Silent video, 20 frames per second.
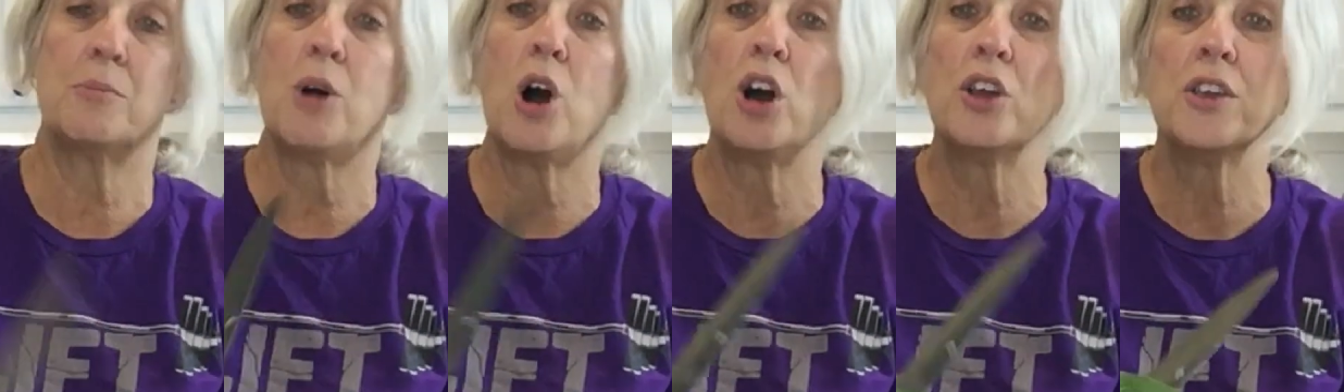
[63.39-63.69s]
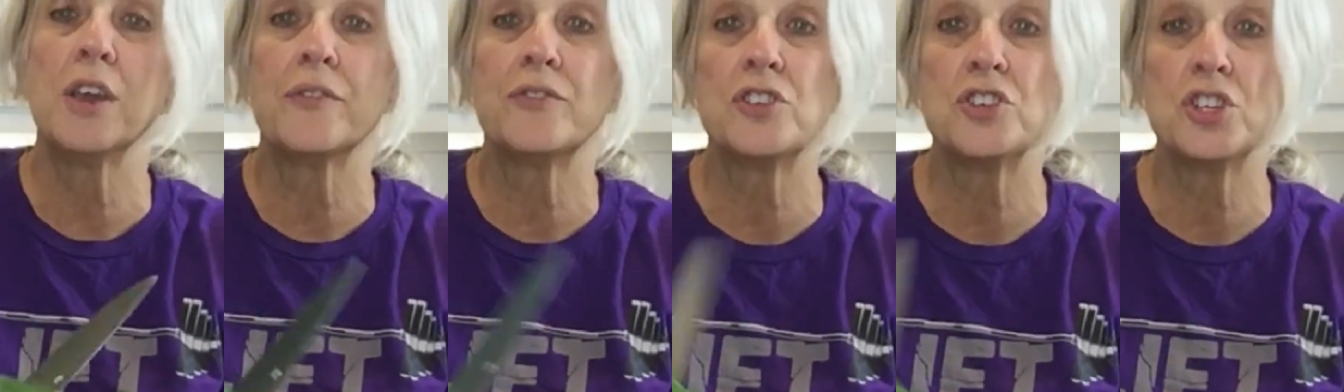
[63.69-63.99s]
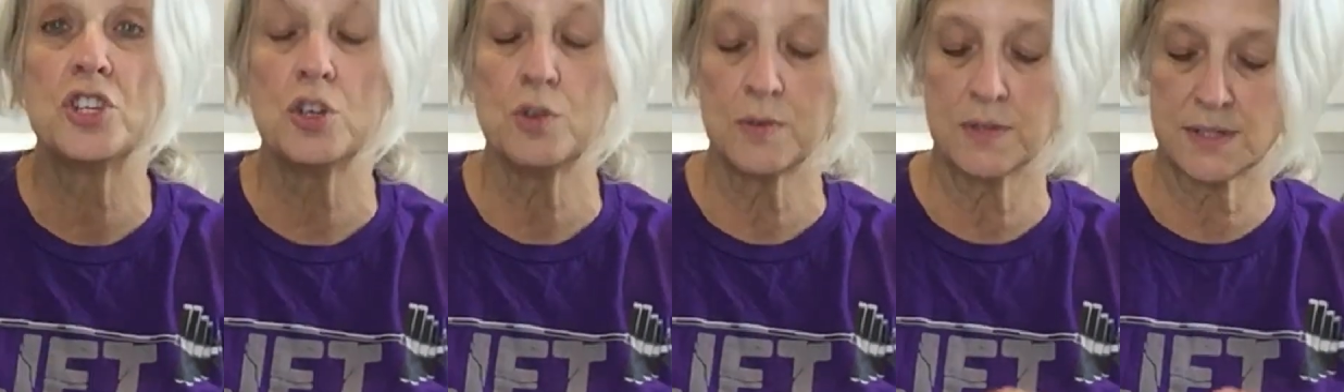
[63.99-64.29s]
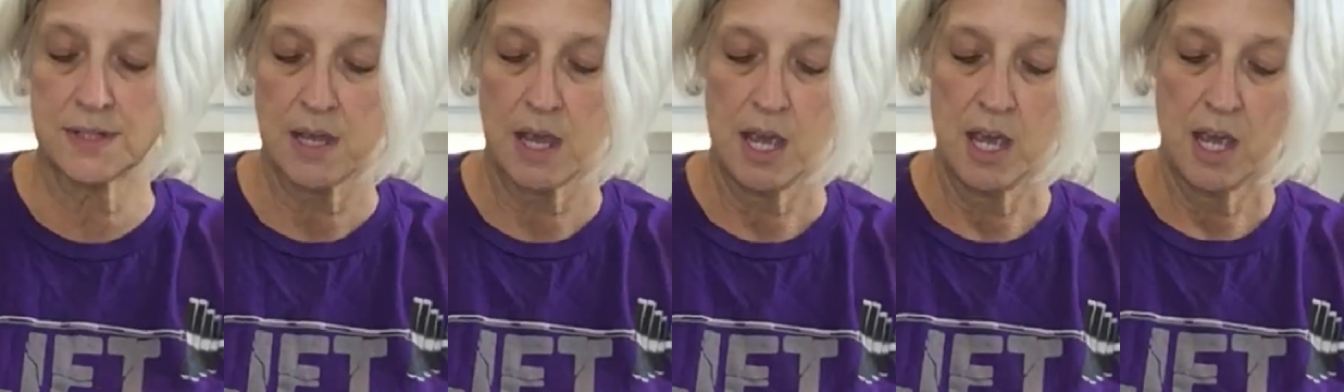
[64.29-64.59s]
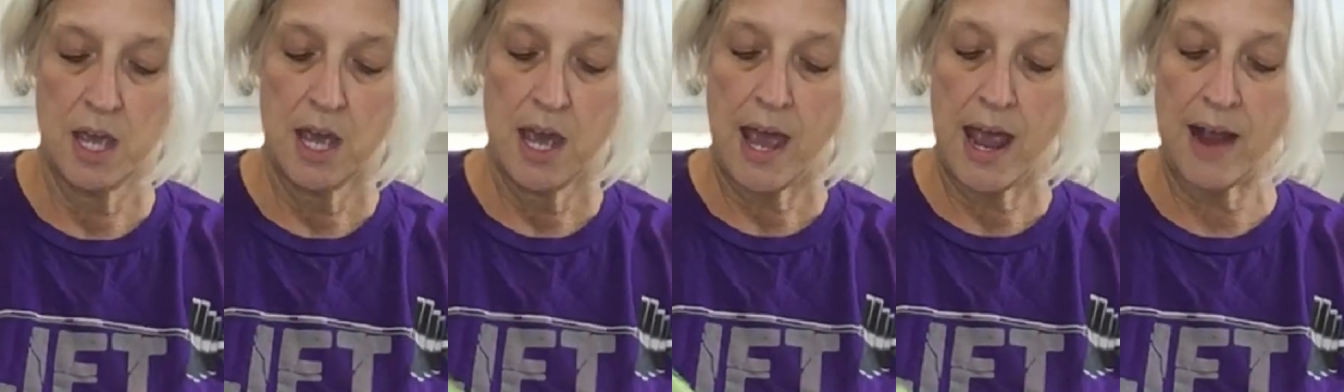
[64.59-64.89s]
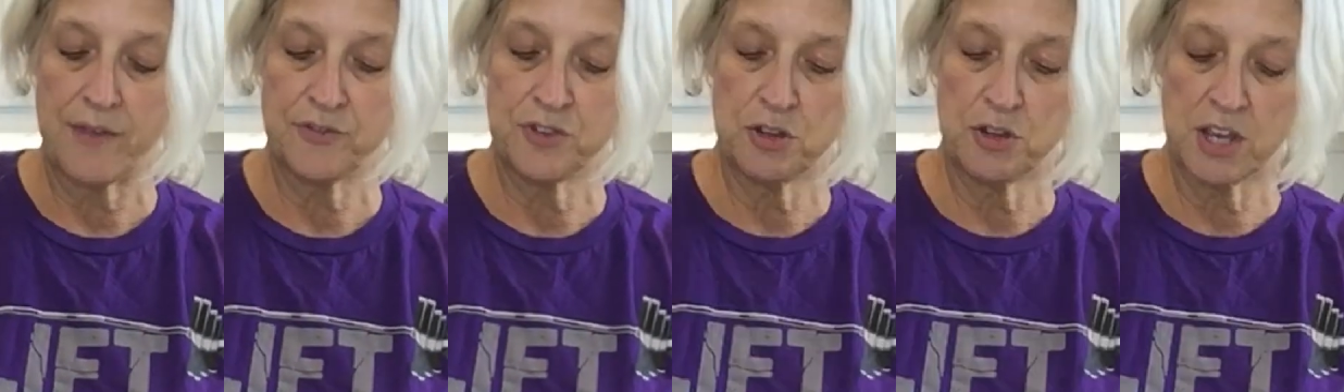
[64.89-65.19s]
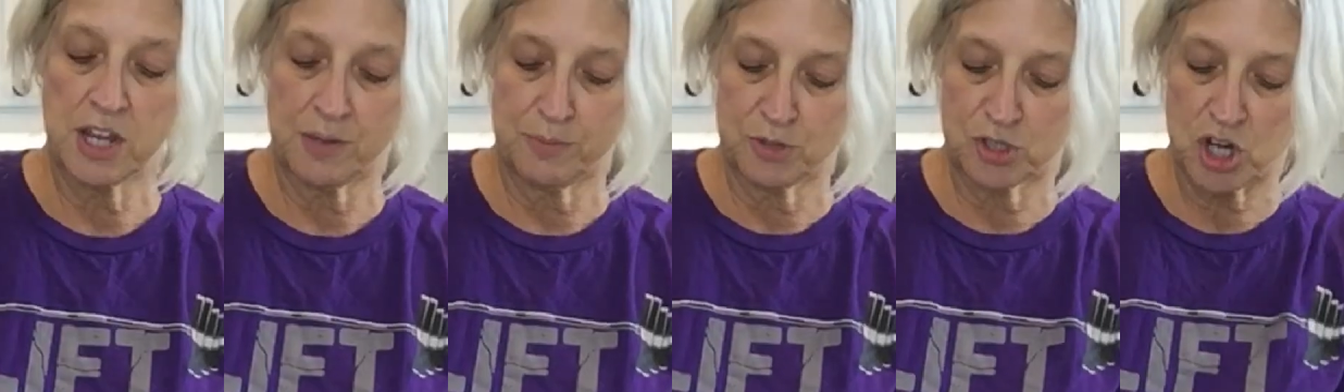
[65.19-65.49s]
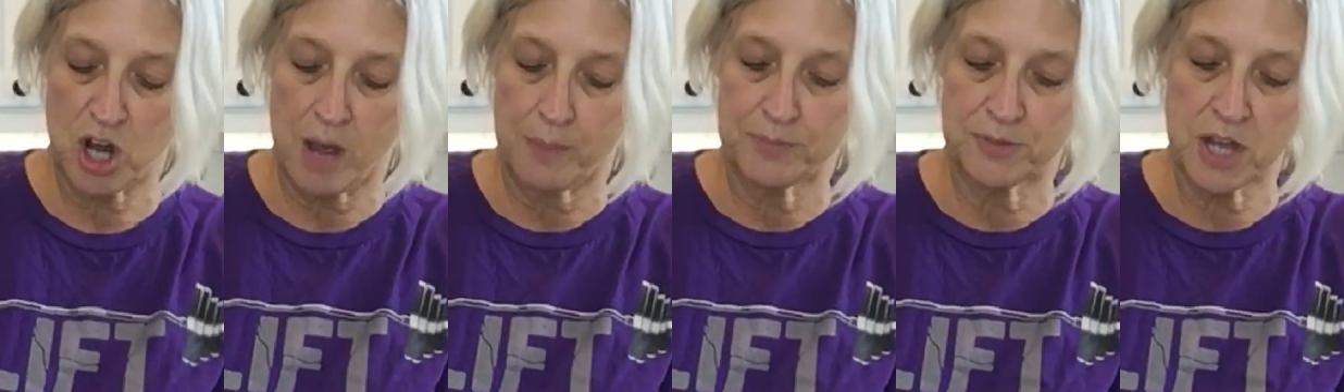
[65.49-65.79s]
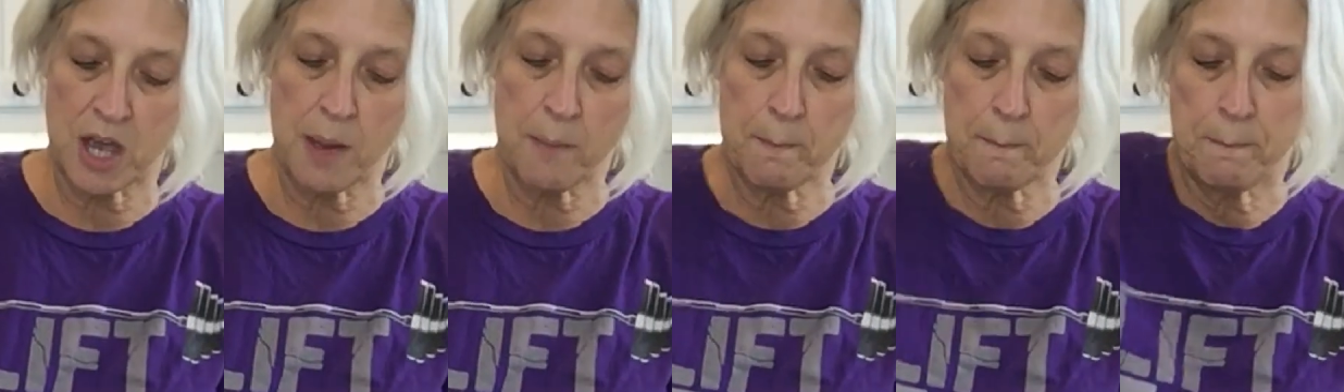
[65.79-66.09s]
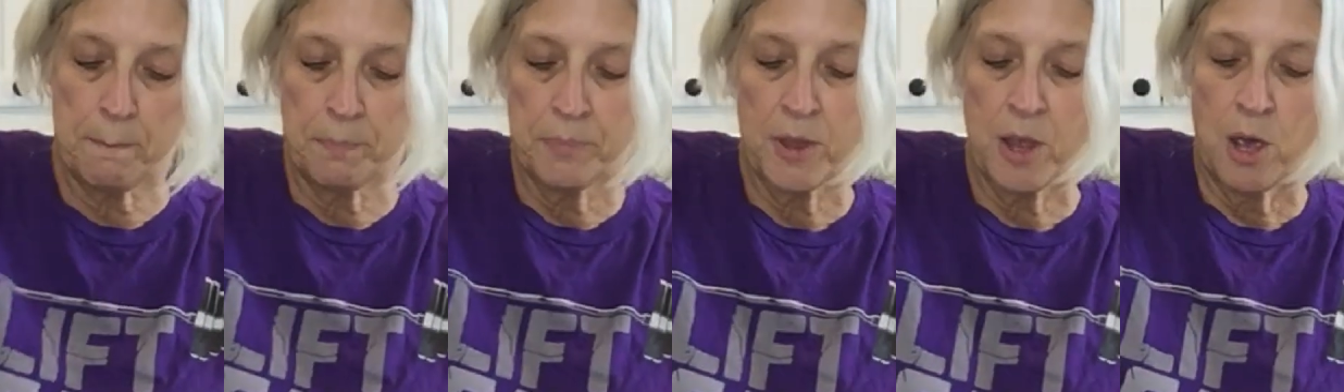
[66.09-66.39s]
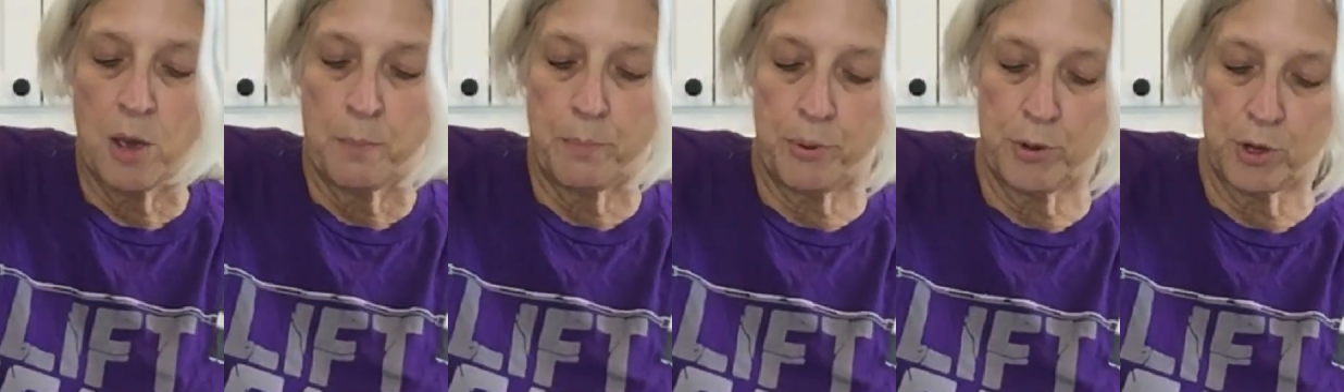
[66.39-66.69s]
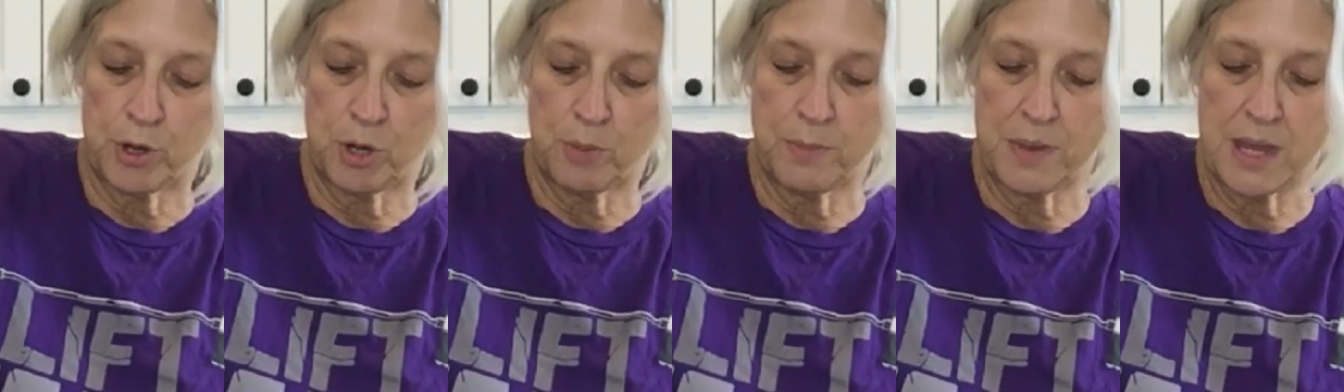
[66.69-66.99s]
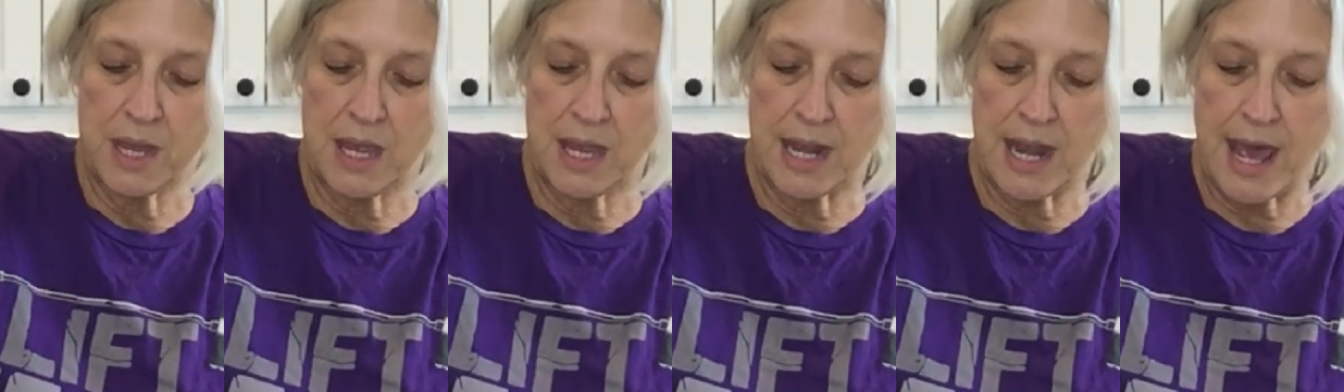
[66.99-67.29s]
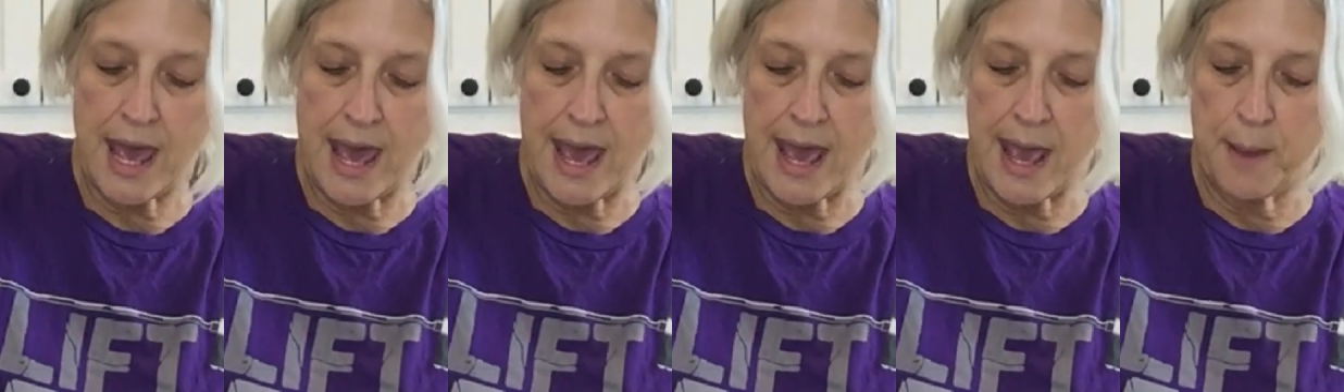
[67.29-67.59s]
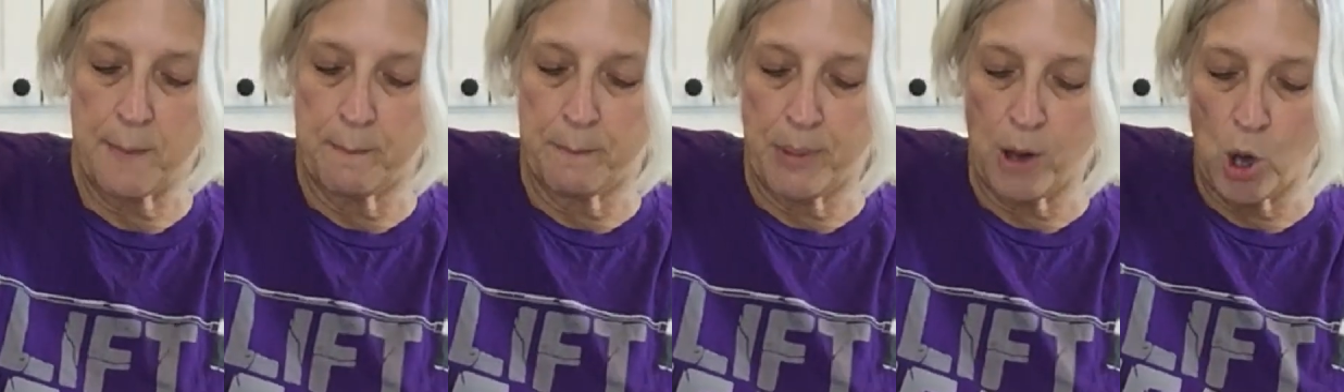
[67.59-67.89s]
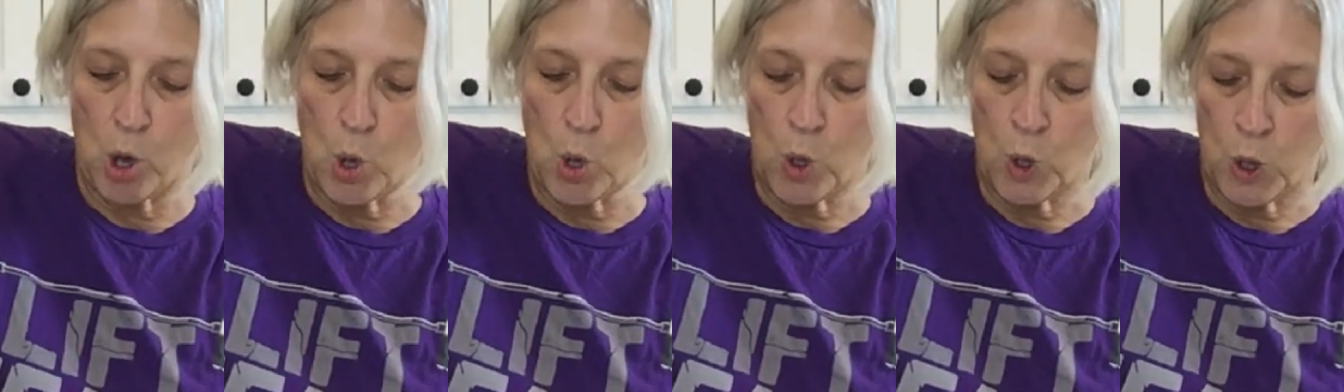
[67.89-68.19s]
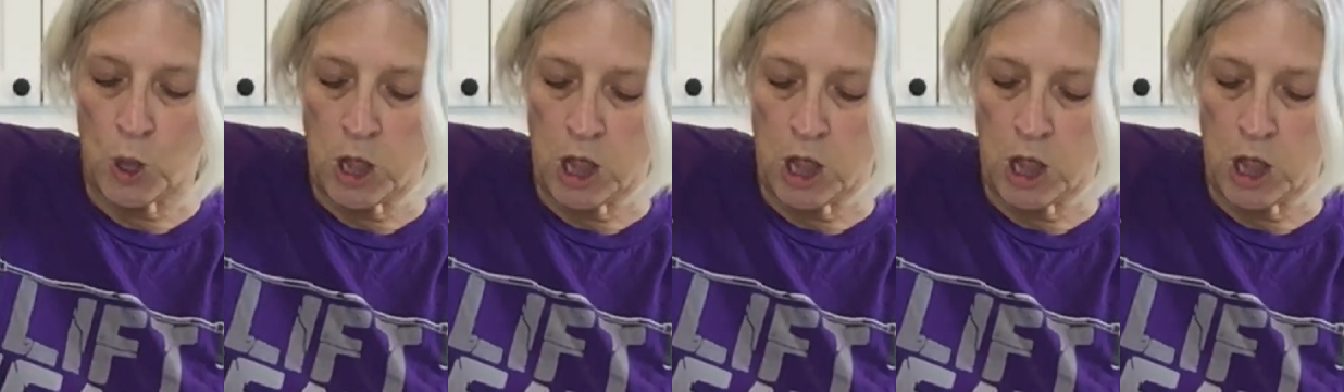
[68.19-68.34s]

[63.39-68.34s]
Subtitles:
All you have to do is, after you get them chopped up, put them in a bowl